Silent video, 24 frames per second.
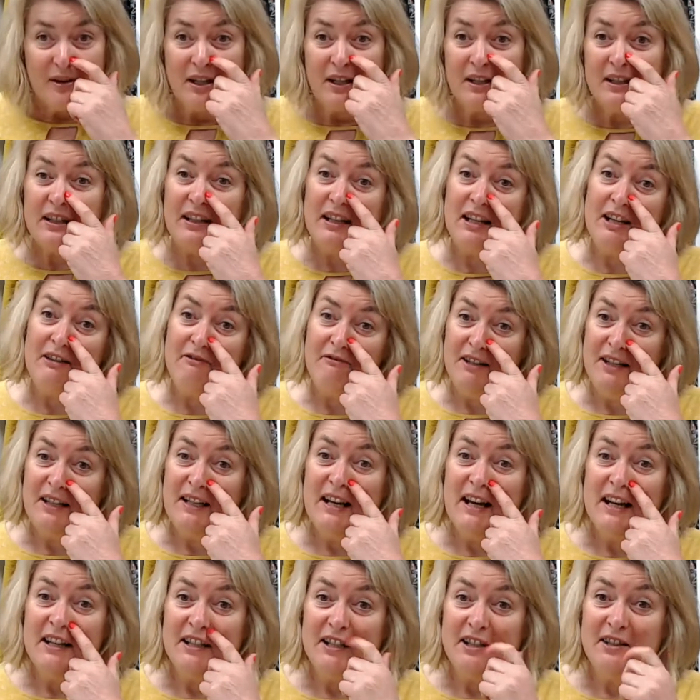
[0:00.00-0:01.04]
He really
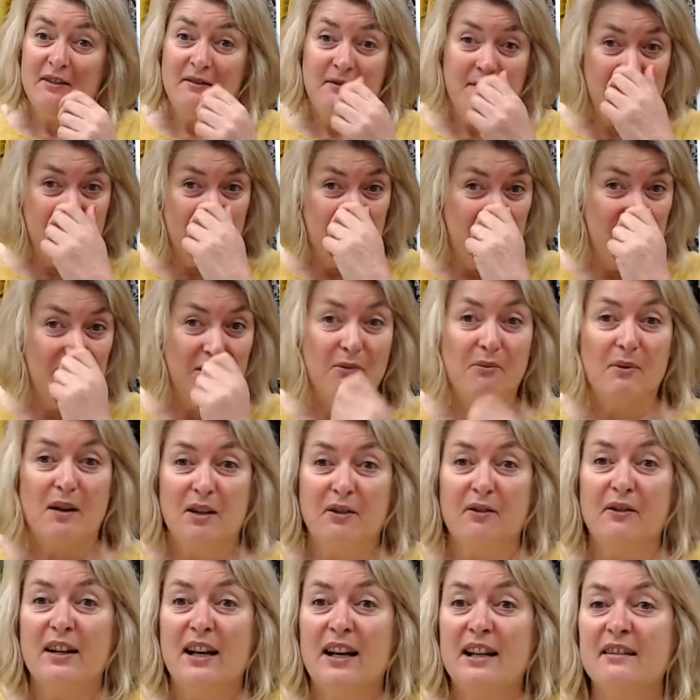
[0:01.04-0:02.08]
had to do well on
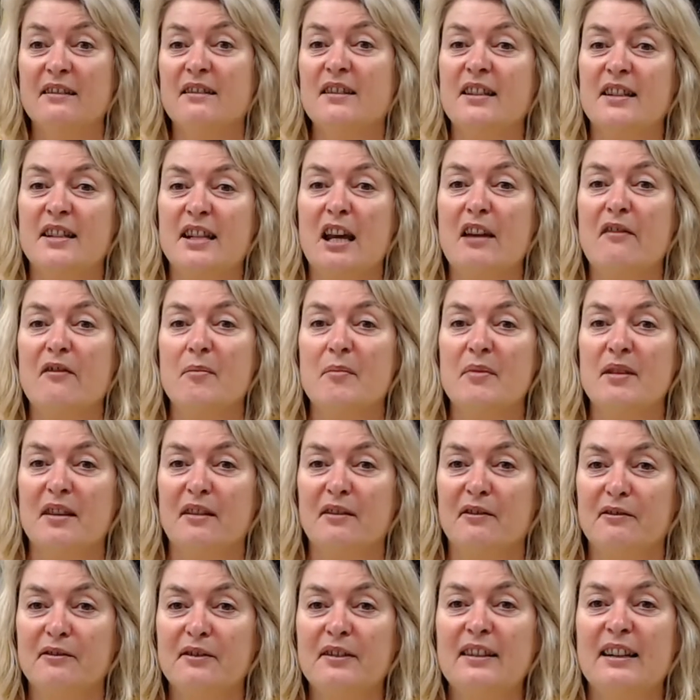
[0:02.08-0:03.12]
that to save
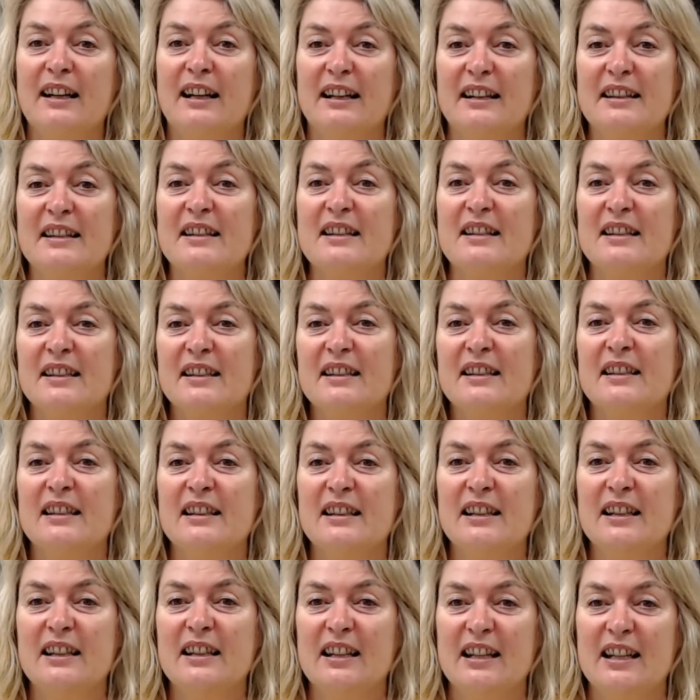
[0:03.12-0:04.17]
himself, and
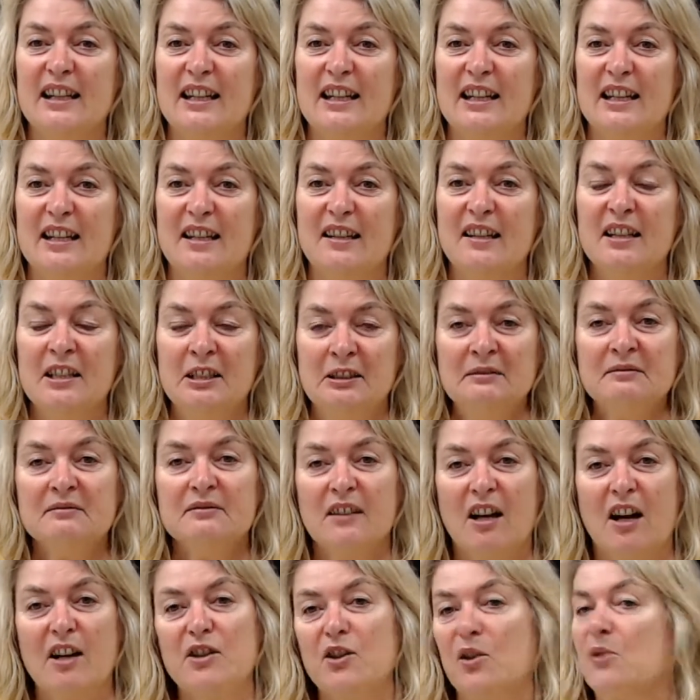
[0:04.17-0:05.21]
I
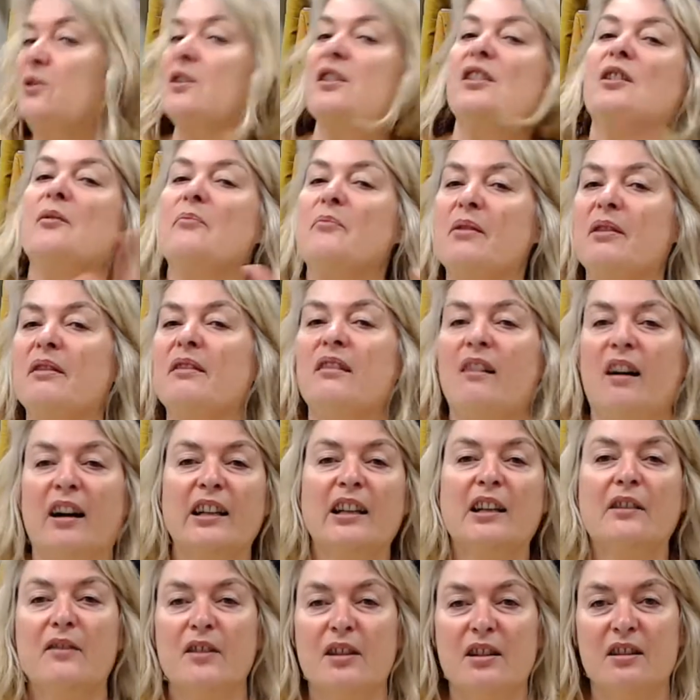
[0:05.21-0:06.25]
totted up. I
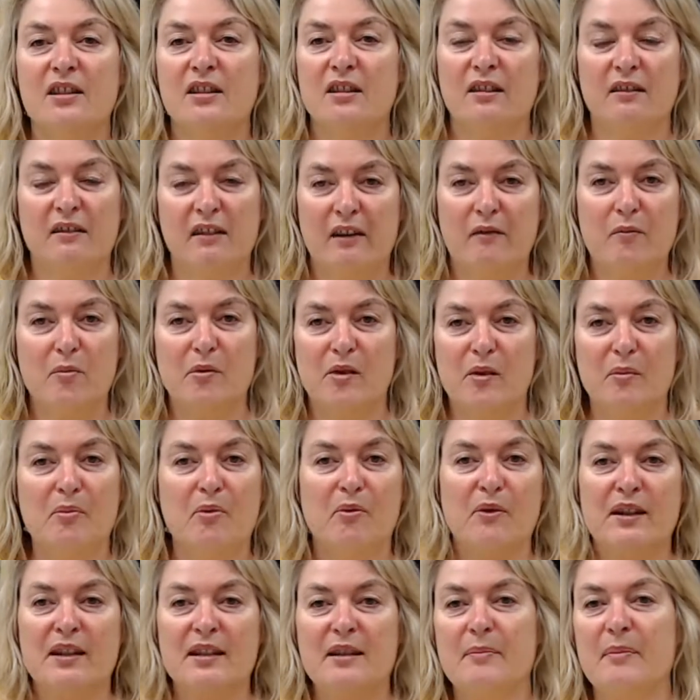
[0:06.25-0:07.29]
give everybody
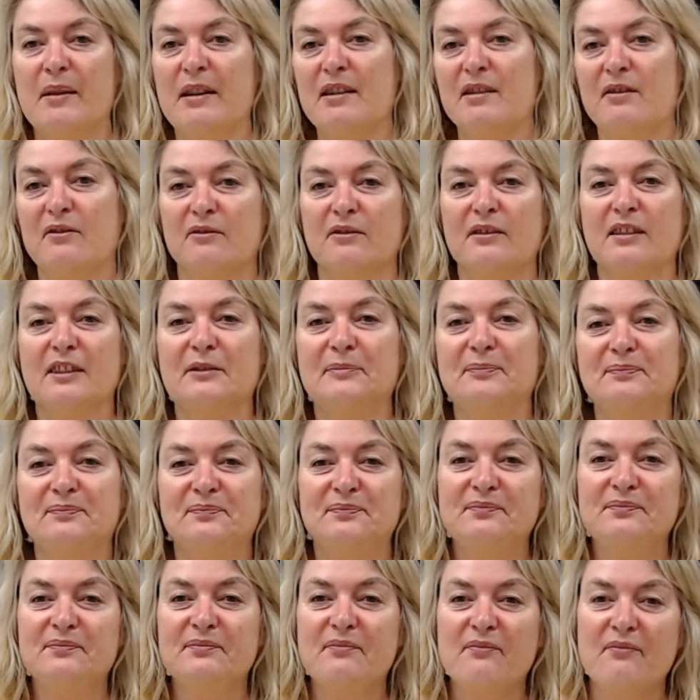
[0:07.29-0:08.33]
points based on
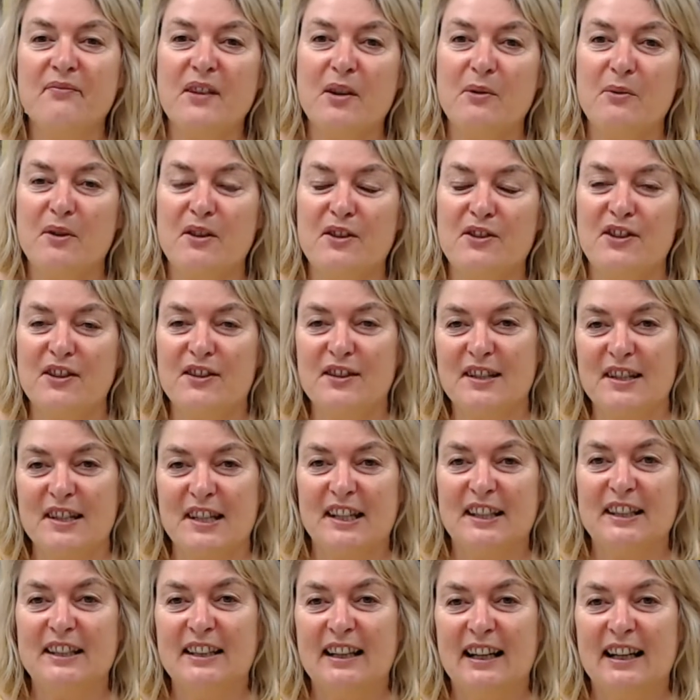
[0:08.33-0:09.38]
what the judges
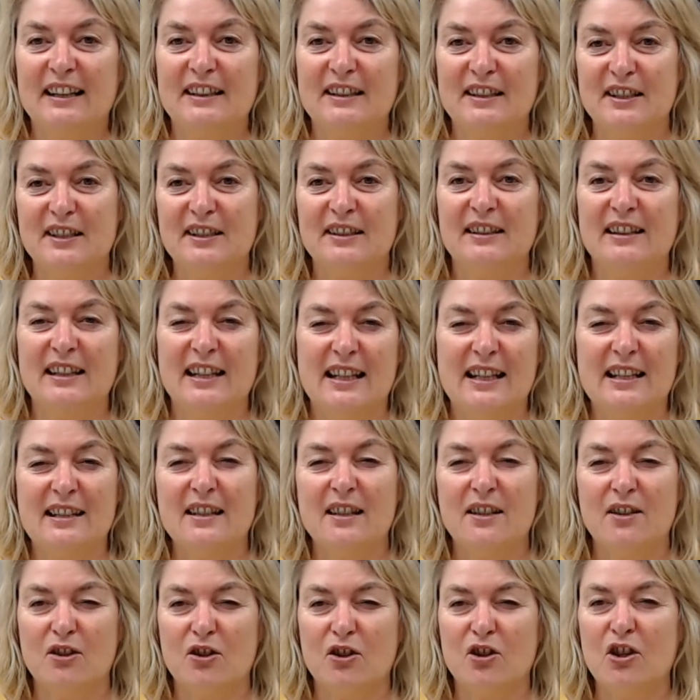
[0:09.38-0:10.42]
say, and he
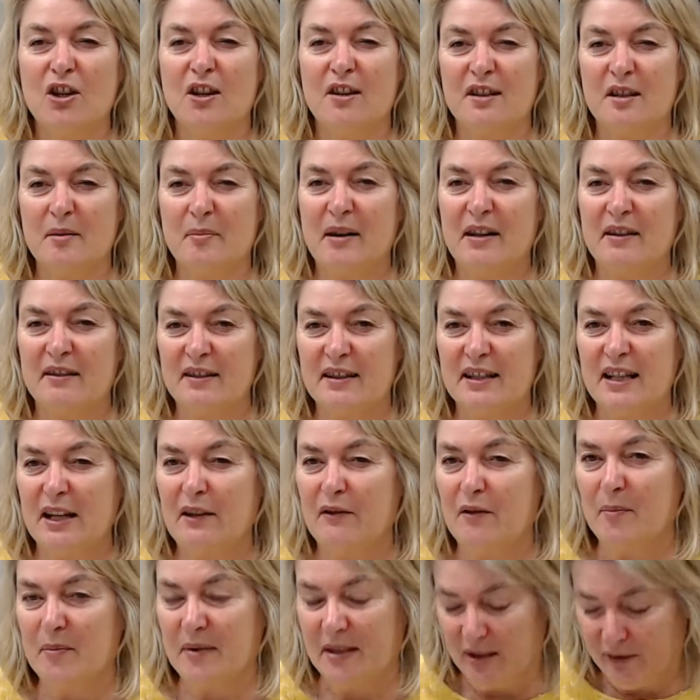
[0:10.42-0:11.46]
did just about save
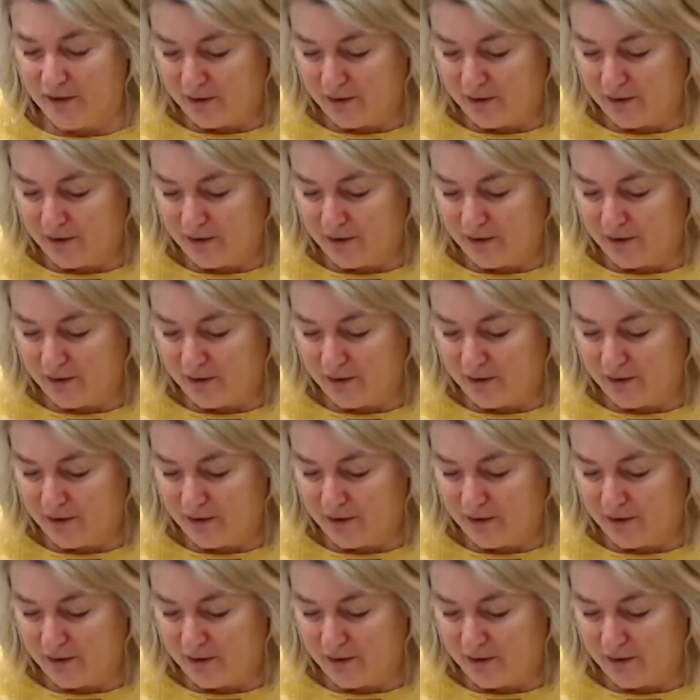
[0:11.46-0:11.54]
himself.